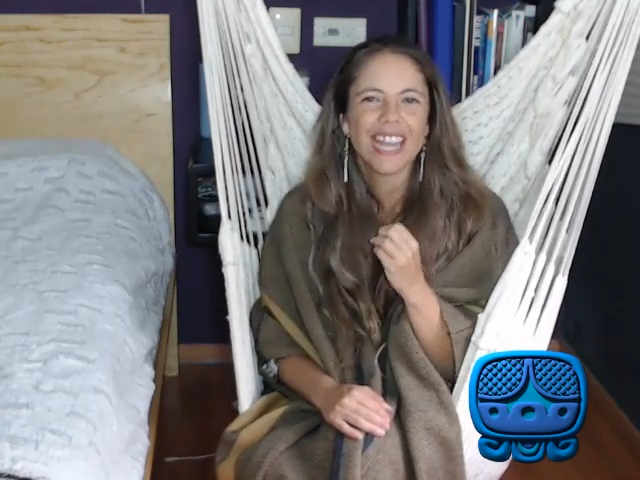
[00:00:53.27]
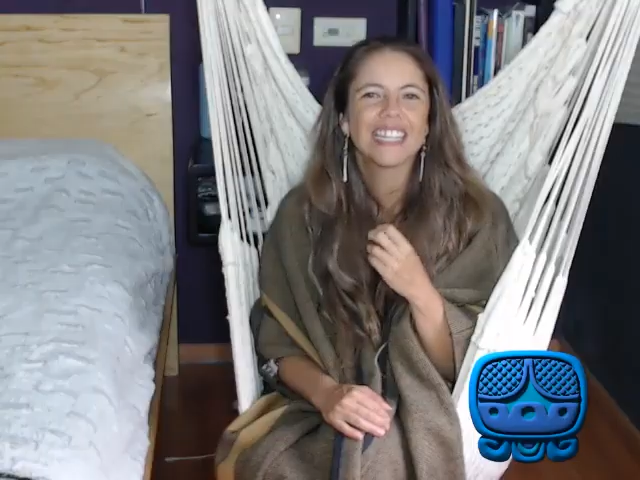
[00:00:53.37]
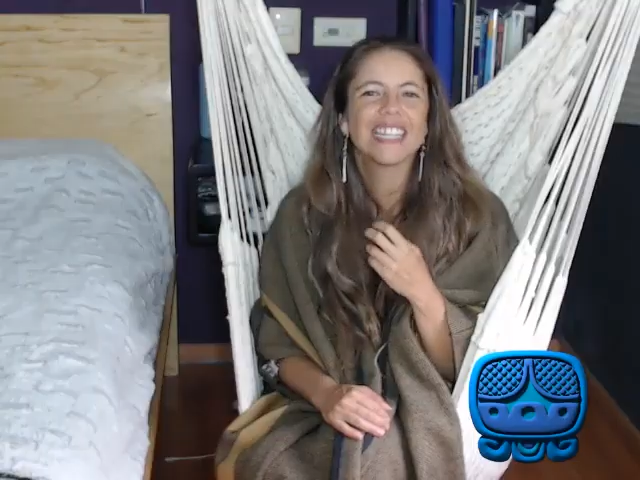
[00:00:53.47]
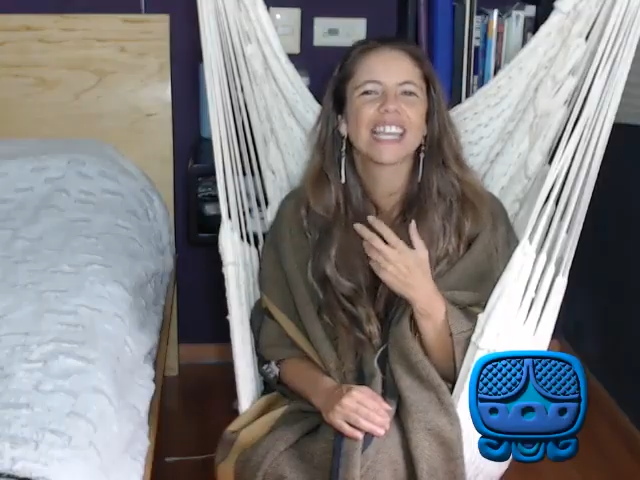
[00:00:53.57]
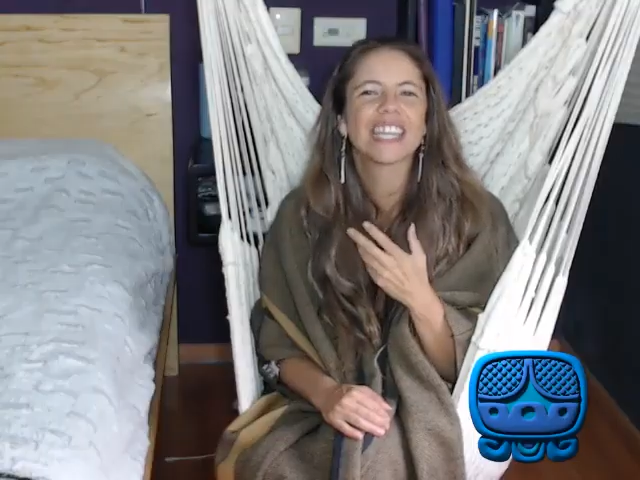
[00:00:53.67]

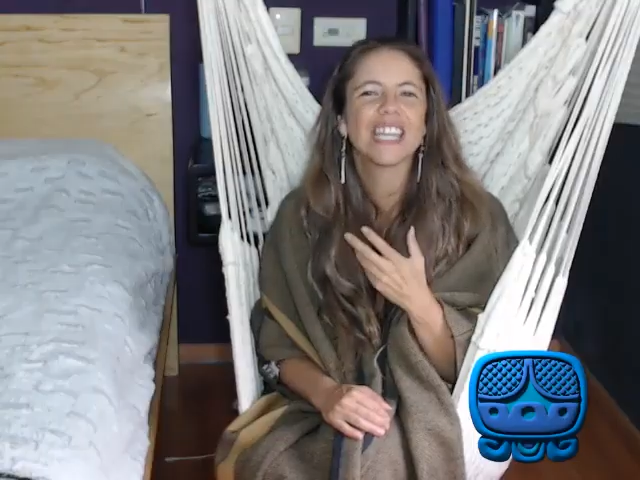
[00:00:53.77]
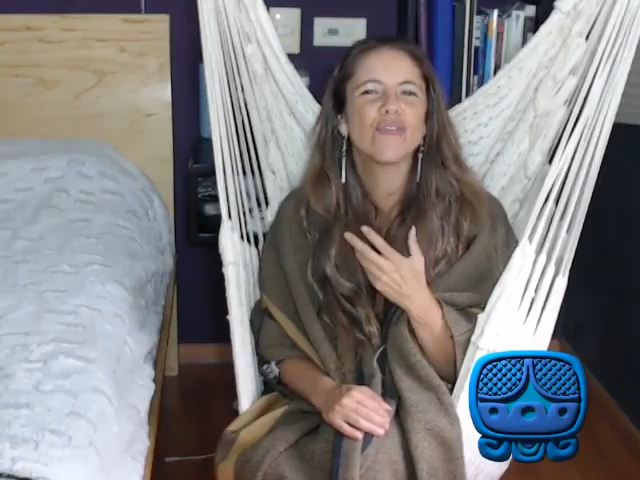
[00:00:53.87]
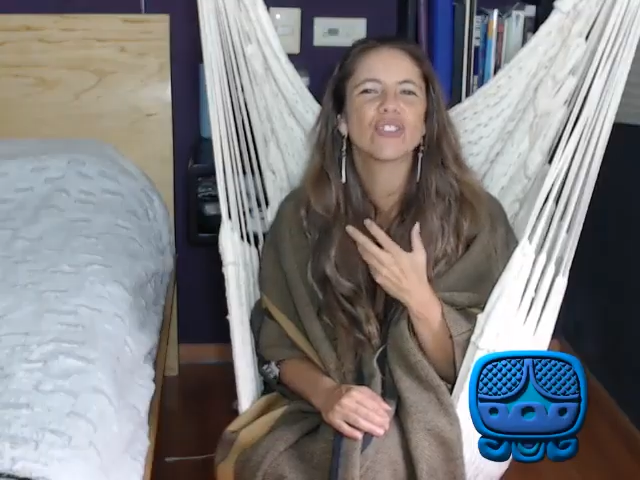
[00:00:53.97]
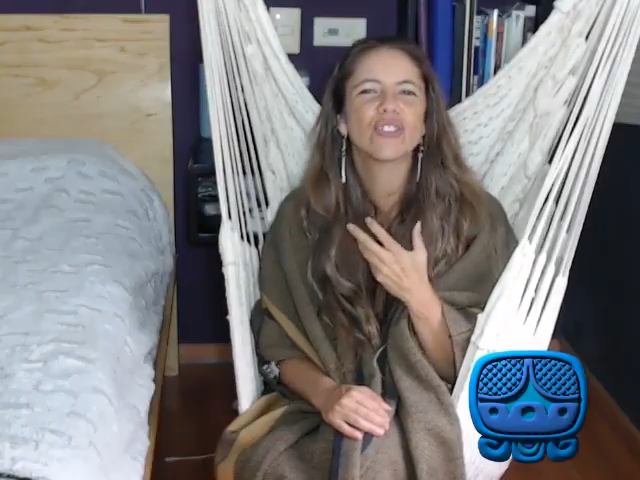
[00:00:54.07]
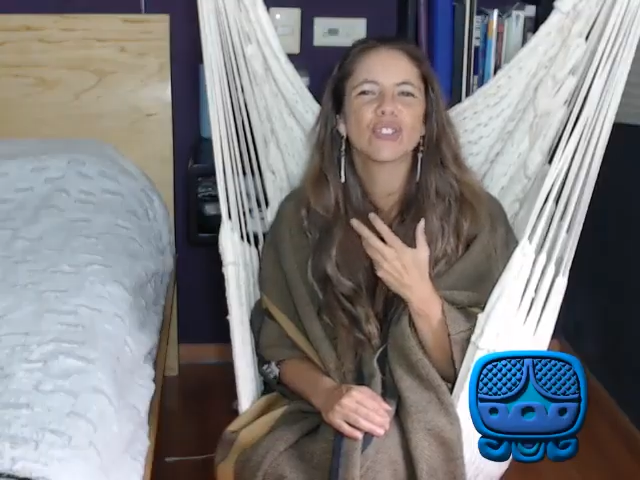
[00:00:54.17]
that gives
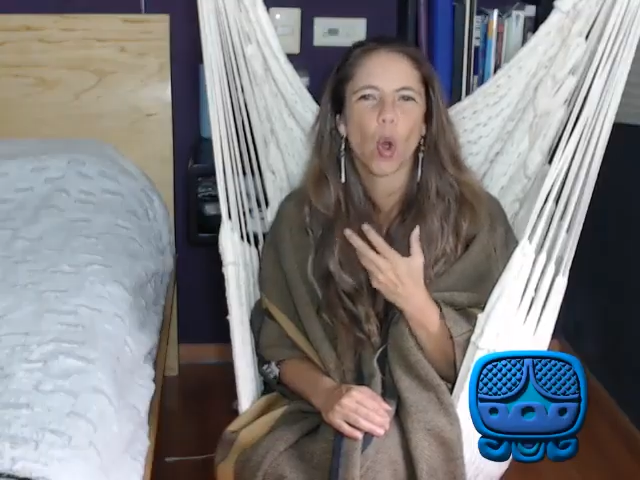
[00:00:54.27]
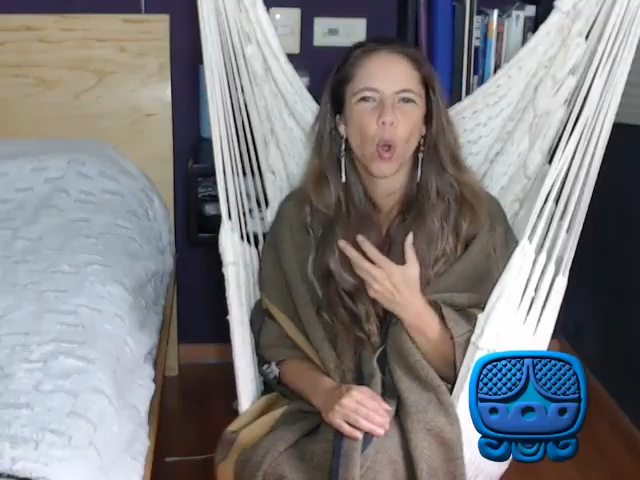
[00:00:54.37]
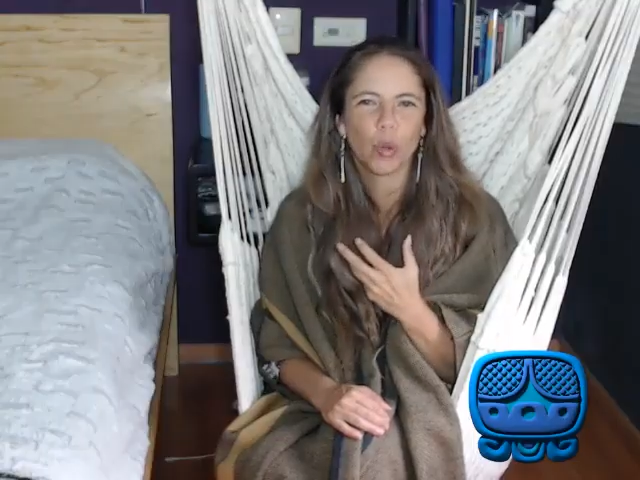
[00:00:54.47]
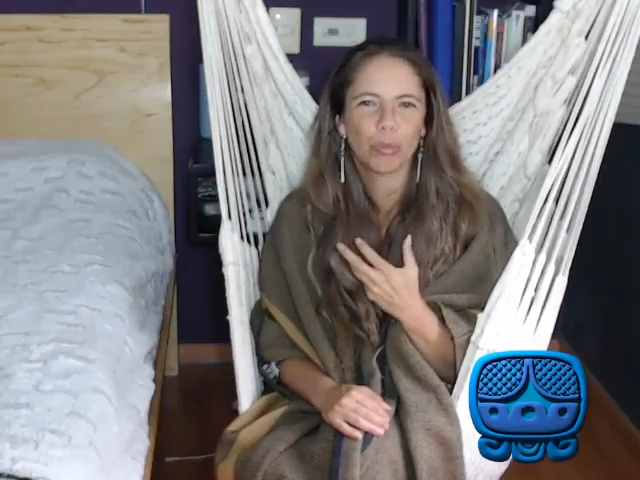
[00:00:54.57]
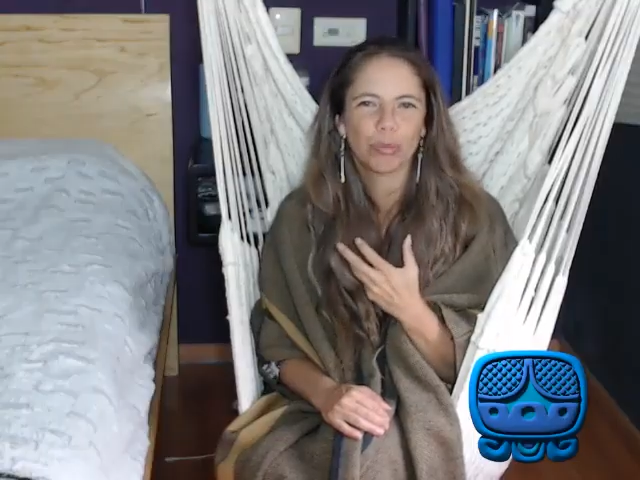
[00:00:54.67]
us
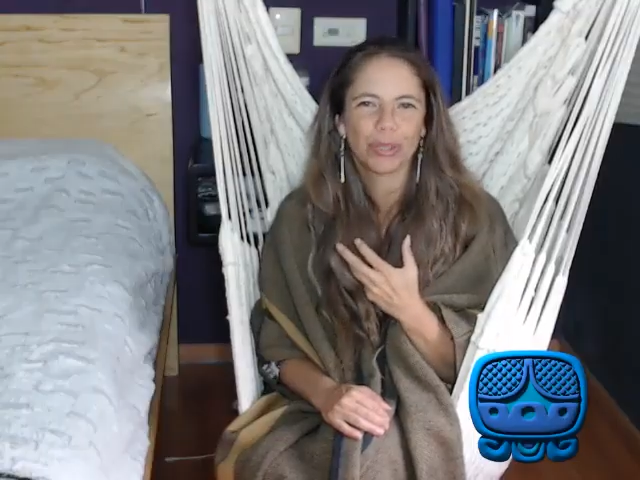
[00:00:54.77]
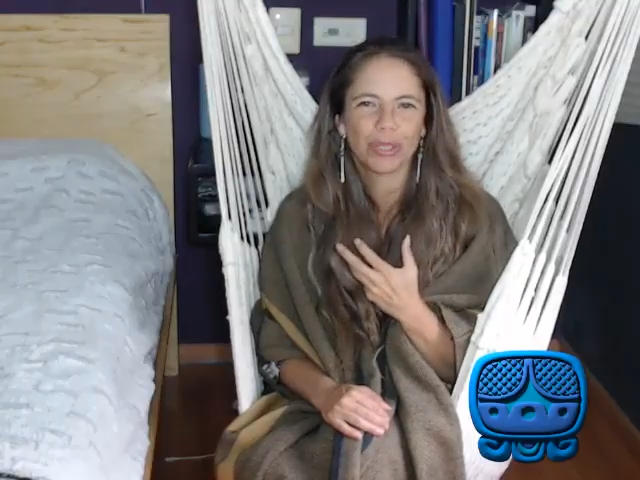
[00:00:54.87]
hope,